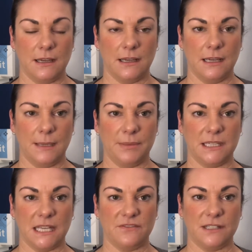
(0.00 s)
but
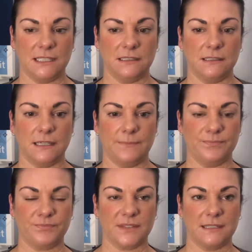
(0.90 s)
they give you little
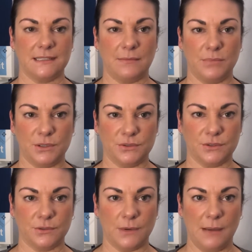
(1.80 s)

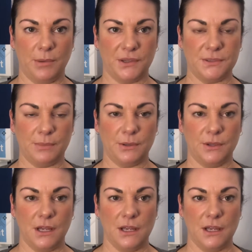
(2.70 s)
samples where possible.